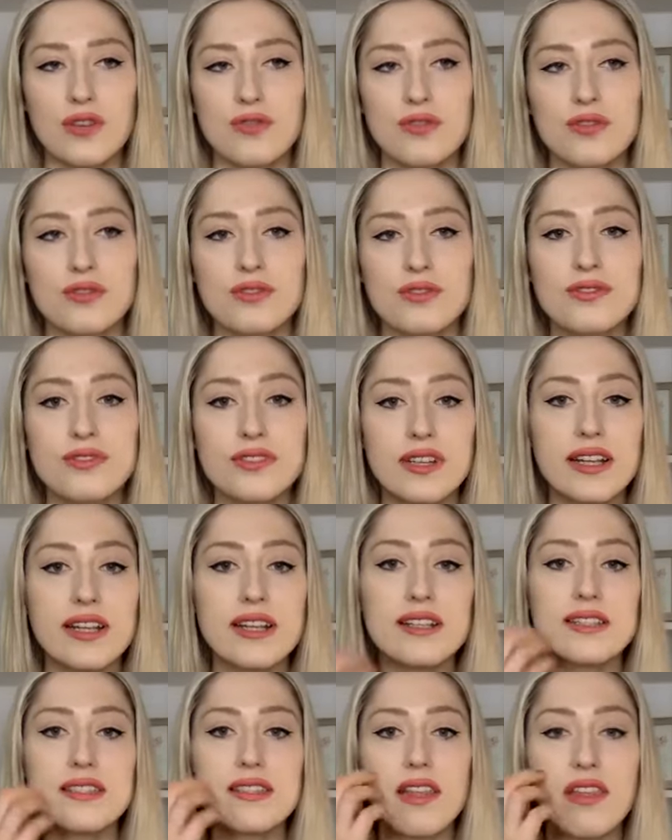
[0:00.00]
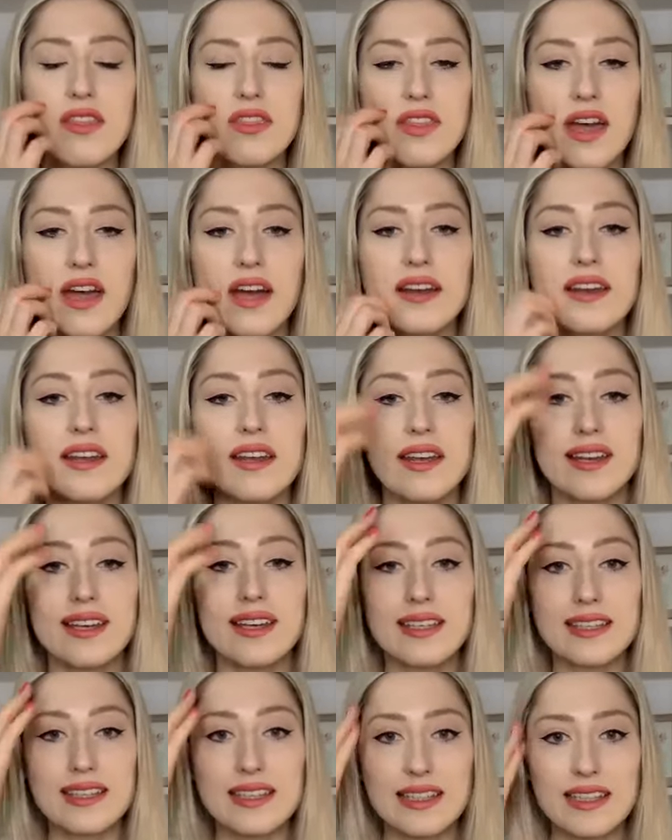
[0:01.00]
fulfills that
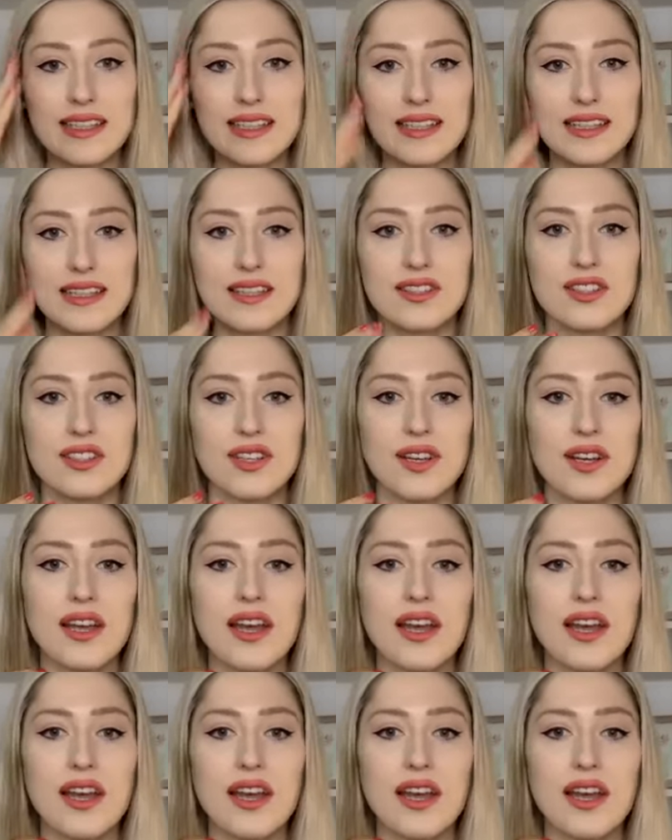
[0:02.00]
need.